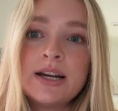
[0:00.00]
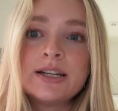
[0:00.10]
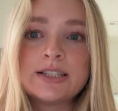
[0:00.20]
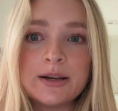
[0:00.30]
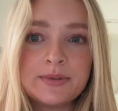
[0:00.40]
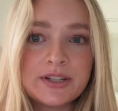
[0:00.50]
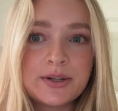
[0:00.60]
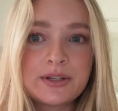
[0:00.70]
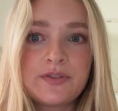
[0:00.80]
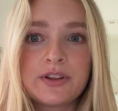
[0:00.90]

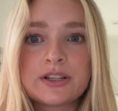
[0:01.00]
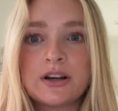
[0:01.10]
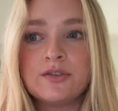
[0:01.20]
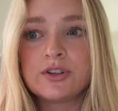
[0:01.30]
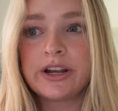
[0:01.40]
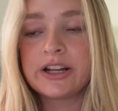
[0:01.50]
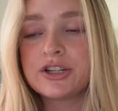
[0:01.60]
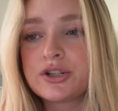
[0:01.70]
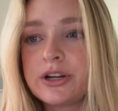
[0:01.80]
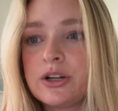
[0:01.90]
Substitutes for the soft drink
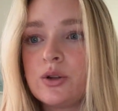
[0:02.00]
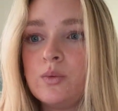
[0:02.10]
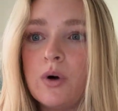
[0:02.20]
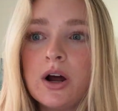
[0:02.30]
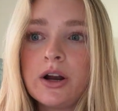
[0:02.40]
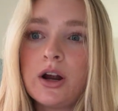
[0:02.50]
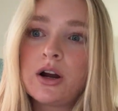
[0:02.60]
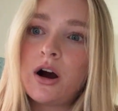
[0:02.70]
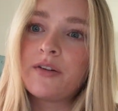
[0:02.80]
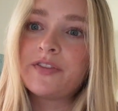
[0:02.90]
industry include water,
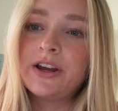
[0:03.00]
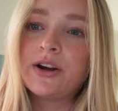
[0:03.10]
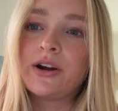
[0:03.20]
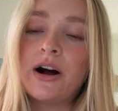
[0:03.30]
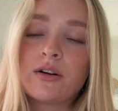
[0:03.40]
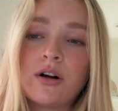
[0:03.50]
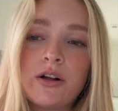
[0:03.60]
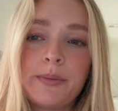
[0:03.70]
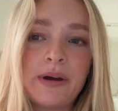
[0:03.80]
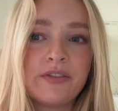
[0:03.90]
coffee, or
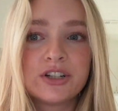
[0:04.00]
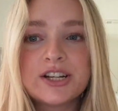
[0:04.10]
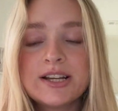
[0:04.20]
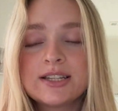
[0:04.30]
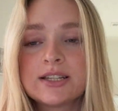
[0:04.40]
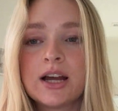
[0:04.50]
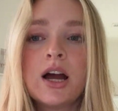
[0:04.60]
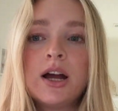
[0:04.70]
alcoholic beverages,